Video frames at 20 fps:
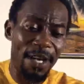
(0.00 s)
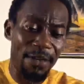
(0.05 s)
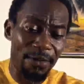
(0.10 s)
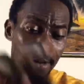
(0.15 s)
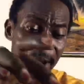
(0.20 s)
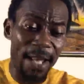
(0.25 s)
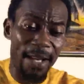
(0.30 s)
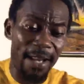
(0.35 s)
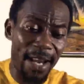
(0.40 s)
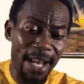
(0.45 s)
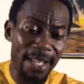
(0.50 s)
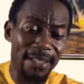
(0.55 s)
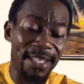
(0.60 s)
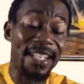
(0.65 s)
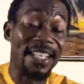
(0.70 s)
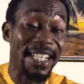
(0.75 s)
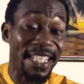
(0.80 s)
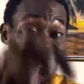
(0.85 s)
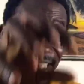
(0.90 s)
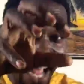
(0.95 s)
realize
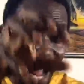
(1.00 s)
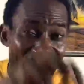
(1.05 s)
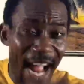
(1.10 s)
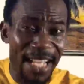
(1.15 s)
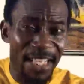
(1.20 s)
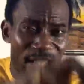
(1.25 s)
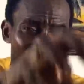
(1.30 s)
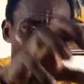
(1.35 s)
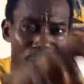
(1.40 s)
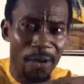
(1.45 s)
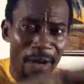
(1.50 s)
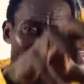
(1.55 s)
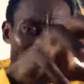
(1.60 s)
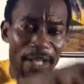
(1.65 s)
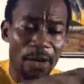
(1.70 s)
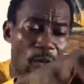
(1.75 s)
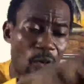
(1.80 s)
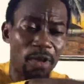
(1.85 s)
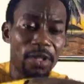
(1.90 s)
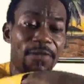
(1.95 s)
that it
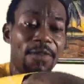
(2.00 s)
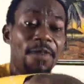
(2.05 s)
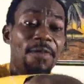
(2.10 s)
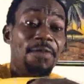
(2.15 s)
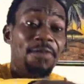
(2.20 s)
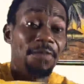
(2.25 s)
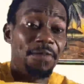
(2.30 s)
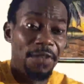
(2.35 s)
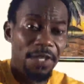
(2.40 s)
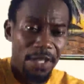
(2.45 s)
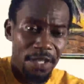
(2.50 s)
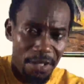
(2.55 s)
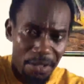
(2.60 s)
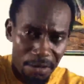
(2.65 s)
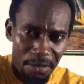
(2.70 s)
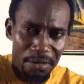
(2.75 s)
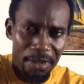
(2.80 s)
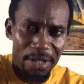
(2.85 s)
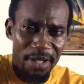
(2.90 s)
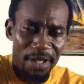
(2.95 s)
actually was
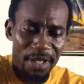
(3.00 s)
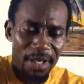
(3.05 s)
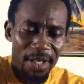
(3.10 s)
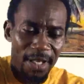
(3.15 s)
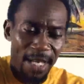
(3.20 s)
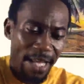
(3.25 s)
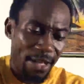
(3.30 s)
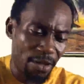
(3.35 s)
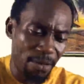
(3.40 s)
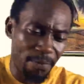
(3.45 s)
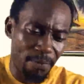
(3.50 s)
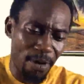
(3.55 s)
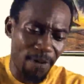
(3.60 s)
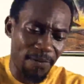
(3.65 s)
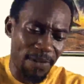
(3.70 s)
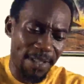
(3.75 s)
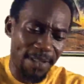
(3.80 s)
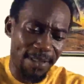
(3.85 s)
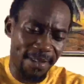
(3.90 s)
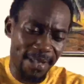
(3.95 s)
fulfilled. Like you
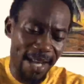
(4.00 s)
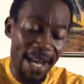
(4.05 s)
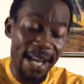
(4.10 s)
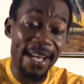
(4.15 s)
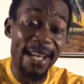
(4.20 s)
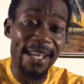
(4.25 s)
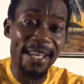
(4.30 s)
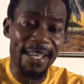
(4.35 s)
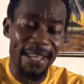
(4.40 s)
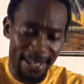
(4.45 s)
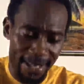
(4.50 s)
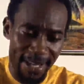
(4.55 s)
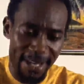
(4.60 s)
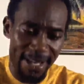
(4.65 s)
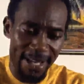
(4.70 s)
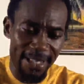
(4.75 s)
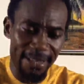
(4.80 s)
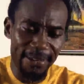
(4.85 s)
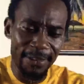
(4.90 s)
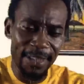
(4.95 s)
prophesying
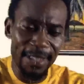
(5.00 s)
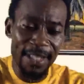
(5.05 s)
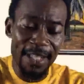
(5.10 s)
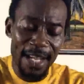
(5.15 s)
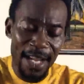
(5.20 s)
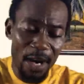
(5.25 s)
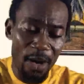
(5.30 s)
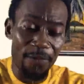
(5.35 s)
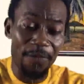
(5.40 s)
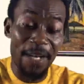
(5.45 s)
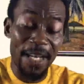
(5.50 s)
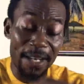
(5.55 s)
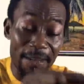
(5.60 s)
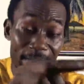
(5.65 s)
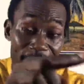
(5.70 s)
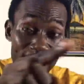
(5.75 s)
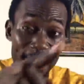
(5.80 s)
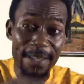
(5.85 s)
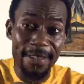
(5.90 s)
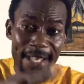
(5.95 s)
here of an
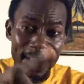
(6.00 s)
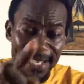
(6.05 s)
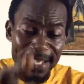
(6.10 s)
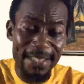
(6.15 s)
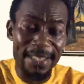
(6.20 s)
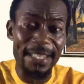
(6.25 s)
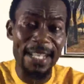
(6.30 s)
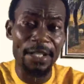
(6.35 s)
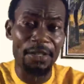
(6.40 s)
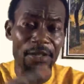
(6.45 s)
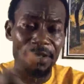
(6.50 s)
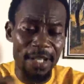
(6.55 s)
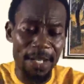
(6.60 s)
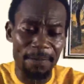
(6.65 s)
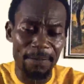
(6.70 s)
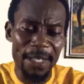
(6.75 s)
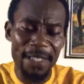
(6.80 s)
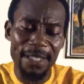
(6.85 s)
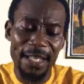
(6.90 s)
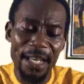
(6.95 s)
event that is yet to
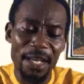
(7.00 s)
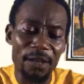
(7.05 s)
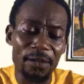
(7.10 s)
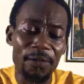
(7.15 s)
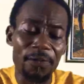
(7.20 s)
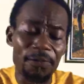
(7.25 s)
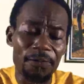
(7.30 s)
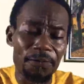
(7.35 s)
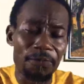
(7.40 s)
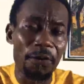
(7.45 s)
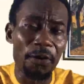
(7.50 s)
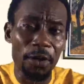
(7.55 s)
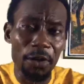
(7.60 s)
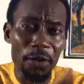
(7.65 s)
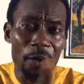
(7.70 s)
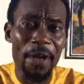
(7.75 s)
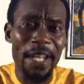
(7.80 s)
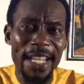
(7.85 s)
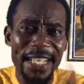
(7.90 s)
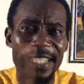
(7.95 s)
take place, he'll
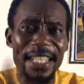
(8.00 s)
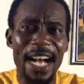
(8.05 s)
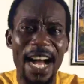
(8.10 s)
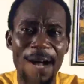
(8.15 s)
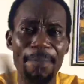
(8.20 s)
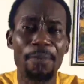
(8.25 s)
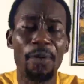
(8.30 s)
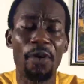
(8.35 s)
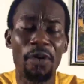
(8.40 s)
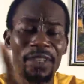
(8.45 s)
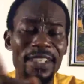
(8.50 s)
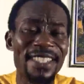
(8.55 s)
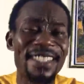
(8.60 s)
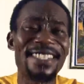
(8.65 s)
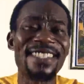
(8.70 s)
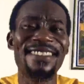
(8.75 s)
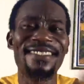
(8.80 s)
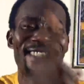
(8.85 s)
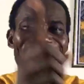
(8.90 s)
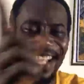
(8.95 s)
follow it up
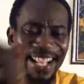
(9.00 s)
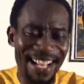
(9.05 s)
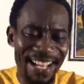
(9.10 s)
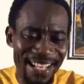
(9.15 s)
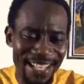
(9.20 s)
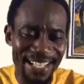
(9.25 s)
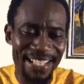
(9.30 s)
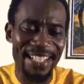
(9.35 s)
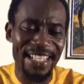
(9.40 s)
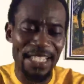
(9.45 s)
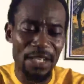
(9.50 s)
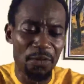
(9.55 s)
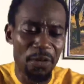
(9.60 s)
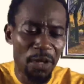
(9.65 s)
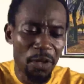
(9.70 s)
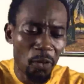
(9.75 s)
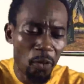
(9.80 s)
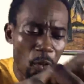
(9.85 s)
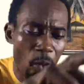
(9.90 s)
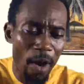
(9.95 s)
until the end. He
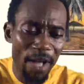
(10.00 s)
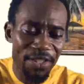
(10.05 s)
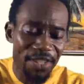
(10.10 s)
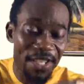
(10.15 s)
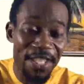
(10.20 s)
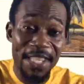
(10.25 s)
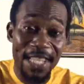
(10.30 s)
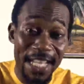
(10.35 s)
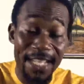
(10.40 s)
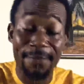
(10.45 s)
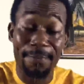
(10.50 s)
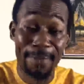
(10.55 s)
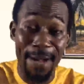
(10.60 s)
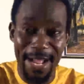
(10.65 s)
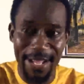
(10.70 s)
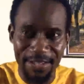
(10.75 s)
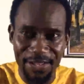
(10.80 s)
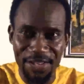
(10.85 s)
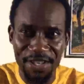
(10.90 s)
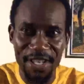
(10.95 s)
will watch that
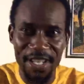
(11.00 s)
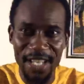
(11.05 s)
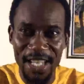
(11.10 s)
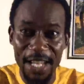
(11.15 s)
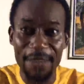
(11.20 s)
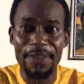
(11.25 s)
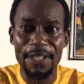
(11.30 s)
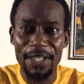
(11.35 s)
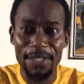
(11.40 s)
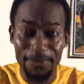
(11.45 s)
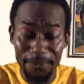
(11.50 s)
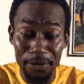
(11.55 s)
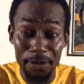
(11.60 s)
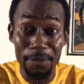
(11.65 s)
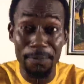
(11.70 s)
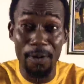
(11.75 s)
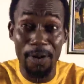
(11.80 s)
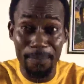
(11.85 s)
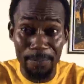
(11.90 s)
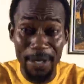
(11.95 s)
match. If it's
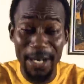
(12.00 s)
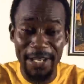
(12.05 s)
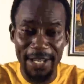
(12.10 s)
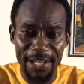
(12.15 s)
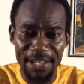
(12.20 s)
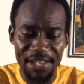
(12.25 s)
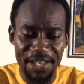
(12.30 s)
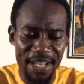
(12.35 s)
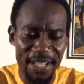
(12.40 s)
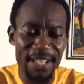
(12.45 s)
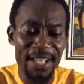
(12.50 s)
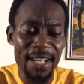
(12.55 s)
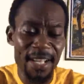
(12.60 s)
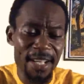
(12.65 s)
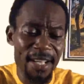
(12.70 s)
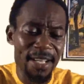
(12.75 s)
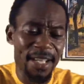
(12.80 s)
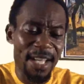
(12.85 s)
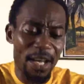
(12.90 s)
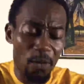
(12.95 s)
football prediction,
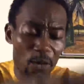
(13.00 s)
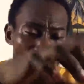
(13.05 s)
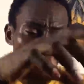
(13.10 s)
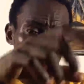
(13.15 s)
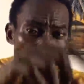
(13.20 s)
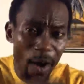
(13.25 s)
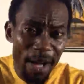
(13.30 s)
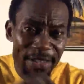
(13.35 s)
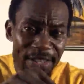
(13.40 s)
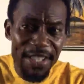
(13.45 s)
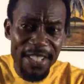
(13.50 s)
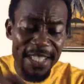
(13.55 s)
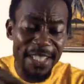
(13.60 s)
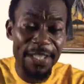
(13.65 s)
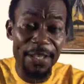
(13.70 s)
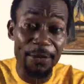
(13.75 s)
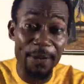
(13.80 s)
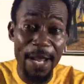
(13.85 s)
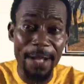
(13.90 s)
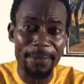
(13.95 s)
he will watch it in
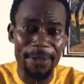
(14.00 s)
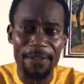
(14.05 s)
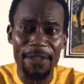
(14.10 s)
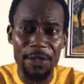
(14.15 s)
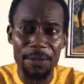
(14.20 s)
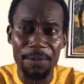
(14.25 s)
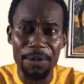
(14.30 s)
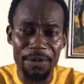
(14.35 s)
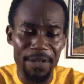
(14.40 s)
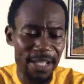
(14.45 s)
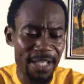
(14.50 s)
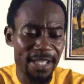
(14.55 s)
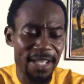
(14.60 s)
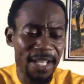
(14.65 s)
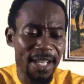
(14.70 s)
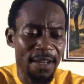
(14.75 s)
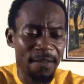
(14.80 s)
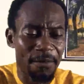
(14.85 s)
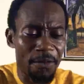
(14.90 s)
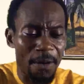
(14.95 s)
the realm of the spirit
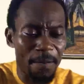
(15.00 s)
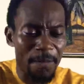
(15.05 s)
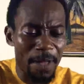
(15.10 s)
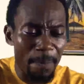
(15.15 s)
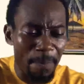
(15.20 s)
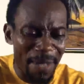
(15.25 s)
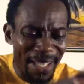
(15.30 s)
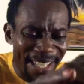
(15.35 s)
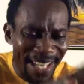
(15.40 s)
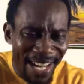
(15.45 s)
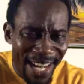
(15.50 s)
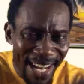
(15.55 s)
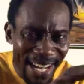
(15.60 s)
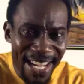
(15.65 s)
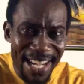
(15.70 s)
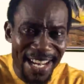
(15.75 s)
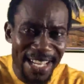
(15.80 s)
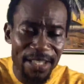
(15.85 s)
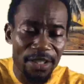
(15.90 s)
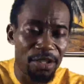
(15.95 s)
from the
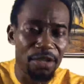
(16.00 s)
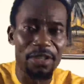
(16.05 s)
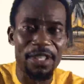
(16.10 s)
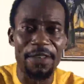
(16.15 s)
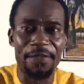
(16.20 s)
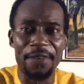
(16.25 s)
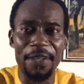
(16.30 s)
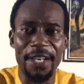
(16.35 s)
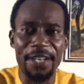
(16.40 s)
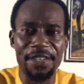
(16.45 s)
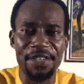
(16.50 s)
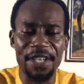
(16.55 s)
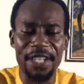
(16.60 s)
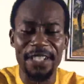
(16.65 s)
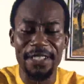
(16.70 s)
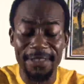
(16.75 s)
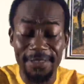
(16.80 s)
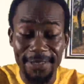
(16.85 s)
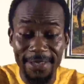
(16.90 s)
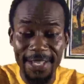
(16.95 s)
beginning to the
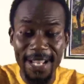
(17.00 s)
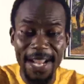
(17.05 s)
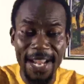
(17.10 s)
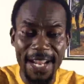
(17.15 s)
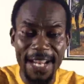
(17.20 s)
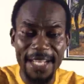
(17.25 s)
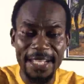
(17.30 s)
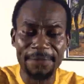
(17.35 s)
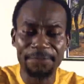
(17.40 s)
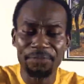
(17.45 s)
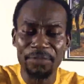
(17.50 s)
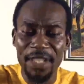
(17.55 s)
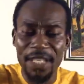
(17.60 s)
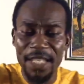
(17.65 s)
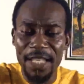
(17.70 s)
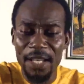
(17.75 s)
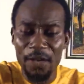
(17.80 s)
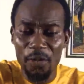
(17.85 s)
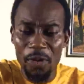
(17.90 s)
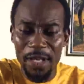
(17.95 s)
finishing. Then
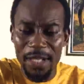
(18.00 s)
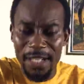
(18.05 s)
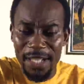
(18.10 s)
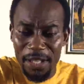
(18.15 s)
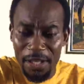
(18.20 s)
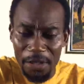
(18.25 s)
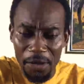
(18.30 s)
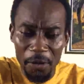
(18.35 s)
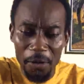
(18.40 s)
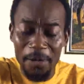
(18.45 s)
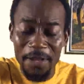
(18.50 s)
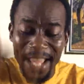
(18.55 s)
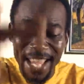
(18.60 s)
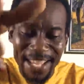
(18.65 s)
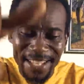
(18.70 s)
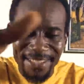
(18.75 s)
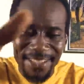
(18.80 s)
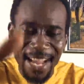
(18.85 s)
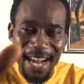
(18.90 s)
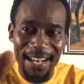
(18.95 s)
he will know
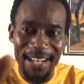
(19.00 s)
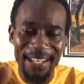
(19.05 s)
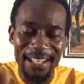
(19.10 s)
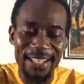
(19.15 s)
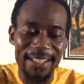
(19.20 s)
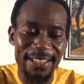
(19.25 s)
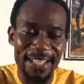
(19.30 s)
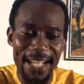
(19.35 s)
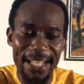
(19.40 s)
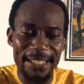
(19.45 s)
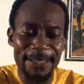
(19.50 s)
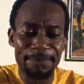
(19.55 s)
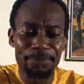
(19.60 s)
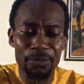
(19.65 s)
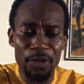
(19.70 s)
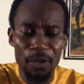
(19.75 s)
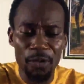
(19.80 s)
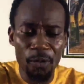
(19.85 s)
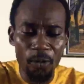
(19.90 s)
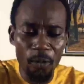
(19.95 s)
exactly that
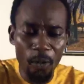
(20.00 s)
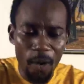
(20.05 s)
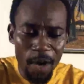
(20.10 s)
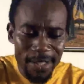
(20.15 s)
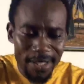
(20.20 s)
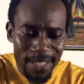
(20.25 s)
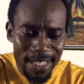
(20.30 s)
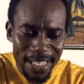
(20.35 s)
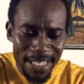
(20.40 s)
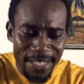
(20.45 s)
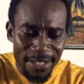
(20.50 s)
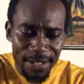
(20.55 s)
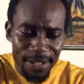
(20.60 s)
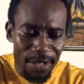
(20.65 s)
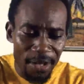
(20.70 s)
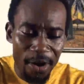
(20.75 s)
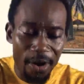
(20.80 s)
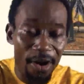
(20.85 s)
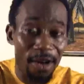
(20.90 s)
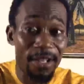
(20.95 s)
what he
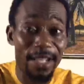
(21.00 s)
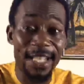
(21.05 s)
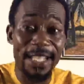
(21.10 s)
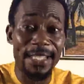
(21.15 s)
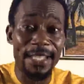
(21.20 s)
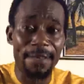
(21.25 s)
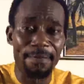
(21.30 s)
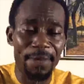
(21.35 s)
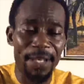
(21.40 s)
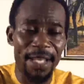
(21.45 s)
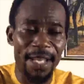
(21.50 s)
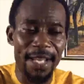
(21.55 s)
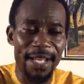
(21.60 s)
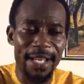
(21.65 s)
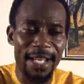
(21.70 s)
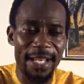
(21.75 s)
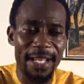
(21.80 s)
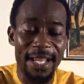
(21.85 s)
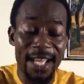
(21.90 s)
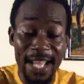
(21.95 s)
saw in the
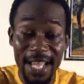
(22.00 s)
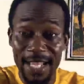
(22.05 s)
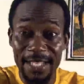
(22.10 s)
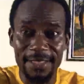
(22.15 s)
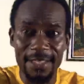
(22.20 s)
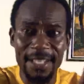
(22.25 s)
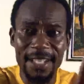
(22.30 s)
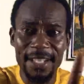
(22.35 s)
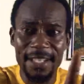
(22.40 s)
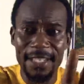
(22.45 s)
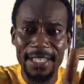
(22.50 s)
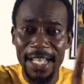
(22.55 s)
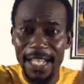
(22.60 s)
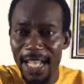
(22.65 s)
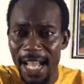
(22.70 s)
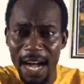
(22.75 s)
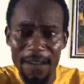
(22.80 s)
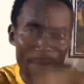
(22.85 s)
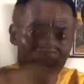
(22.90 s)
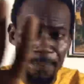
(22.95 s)
beginning as the
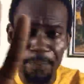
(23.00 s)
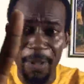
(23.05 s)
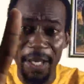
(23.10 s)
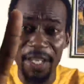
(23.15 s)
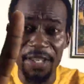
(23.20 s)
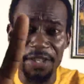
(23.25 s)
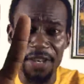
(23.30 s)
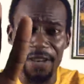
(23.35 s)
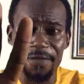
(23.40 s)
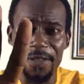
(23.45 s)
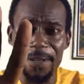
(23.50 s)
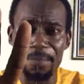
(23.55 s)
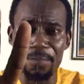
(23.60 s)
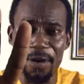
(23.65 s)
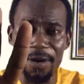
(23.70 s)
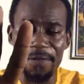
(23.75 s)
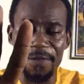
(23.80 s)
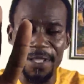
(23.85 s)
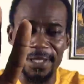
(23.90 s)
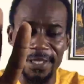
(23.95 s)
cover page of the
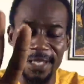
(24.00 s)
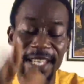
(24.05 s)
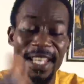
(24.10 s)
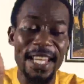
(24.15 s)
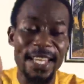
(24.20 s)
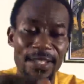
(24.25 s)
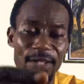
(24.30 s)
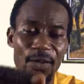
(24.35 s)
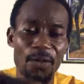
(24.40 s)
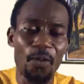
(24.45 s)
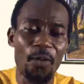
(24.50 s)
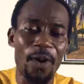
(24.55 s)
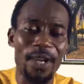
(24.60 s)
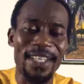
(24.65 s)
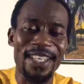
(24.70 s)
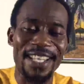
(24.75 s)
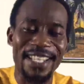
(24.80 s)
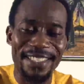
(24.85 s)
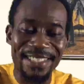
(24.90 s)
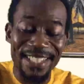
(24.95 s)
prophecy is what
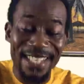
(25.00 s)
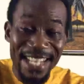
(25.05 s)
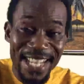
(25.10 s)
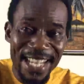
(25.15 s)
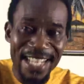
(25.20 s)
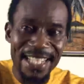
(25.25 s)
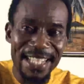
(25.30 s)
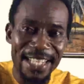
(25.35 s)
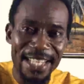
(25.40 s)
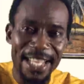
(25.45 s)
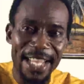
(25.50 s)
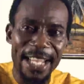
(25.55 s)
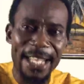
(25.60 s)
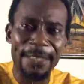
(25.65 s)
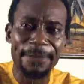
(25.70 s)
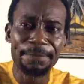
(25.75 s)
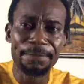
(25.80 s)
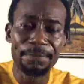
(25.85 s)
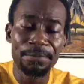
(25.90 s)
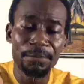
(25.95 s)
is in
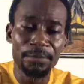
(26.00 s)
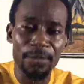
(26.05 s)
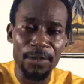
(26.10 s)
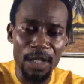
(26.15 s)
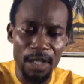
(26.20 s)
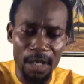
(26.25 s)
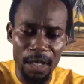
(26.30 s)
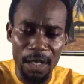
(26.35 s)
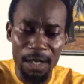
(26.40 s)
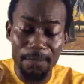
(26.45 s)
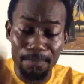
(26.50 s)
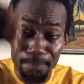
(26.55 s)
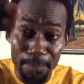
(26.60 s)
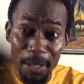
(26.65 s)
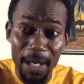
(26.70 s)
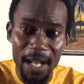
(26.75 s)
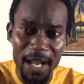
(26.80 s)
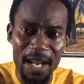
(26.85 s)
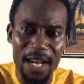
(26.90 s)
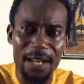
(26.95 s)
the
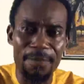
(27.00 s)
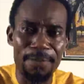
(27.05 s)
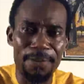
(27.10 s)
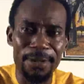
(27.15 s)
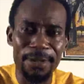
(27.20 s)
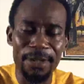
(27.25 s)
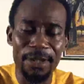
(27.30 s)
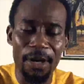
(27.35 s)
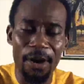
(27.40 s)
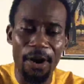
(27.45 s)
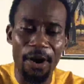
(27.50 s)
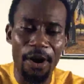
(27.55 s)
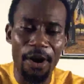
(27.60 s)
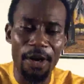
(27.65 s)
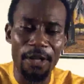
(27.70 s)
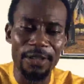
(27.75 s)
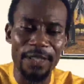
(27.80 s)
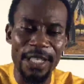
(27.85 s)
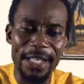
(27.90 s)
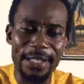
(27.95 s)
blurb
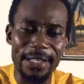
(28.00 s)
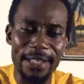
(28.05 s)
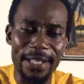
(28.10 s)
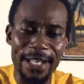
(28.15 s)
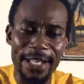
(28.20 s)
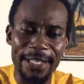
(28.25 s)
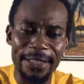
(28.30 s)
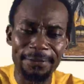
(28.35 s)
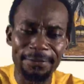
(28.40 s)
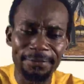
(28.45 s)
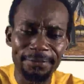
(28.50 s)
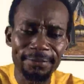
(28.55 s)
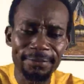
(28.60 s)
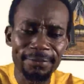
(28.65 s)
or in the